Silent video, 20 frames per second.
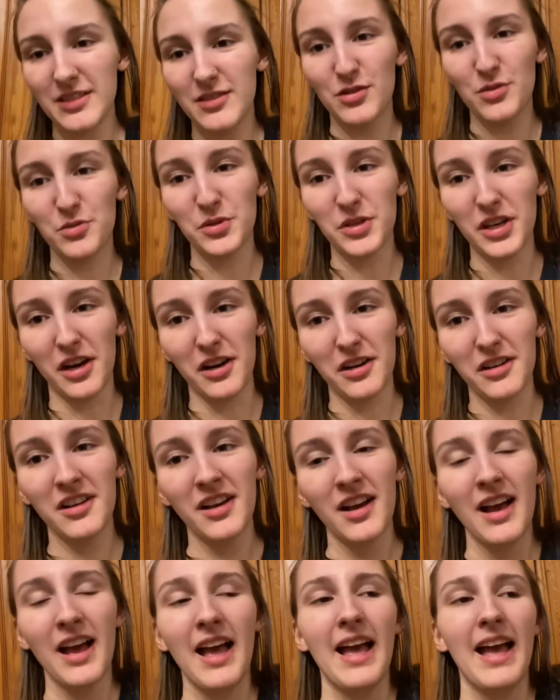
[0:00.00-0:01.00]
so young,
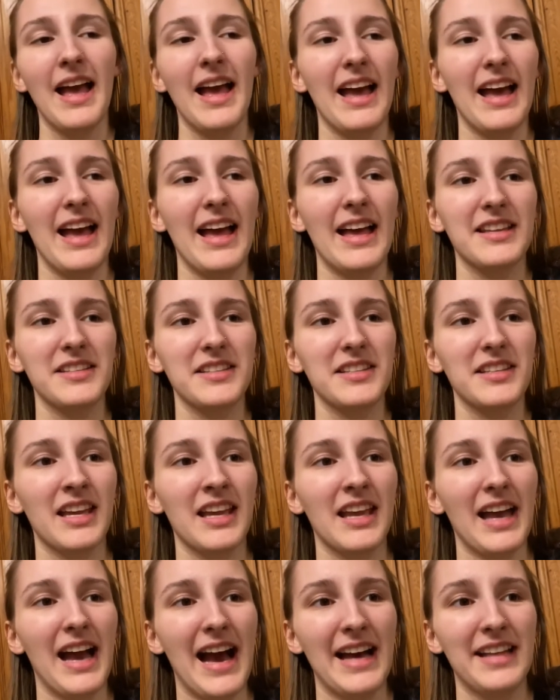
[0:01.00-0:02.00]
it's
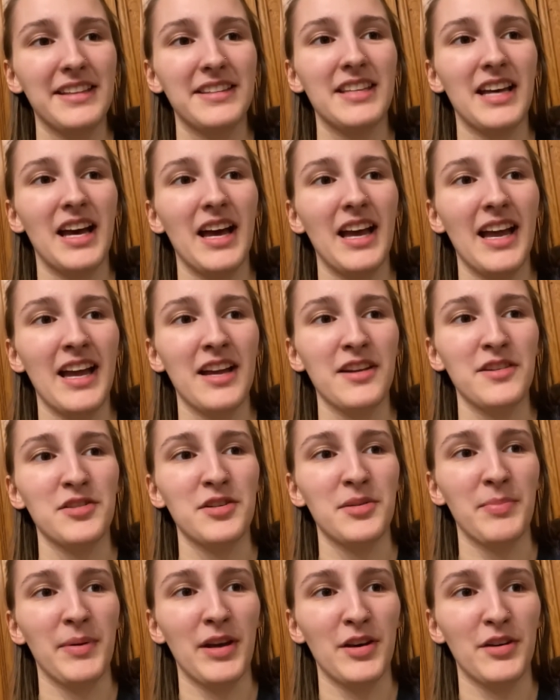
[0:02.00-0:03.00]
like adds that
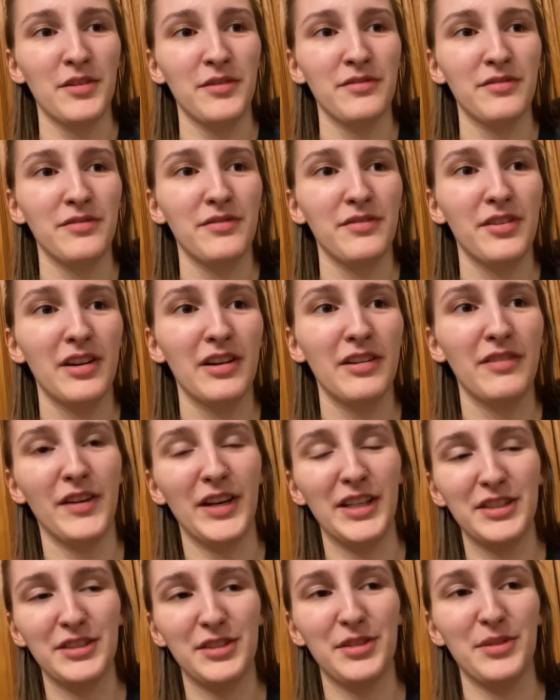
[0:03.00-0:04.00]
extra bit of
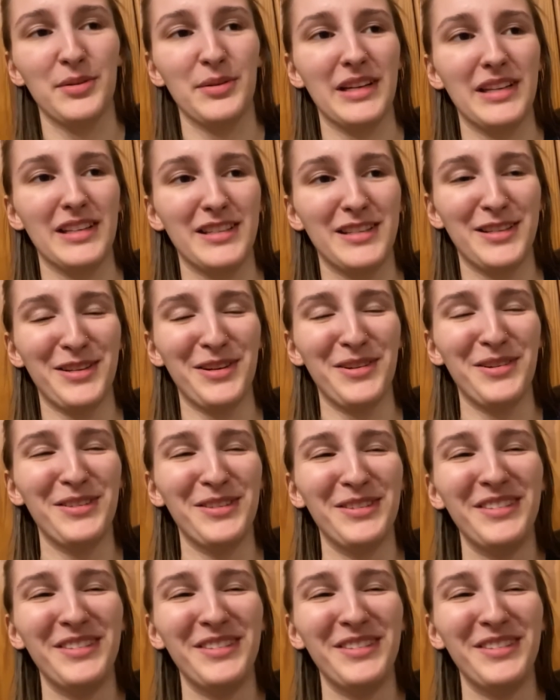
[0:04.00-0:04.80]
fun to it. So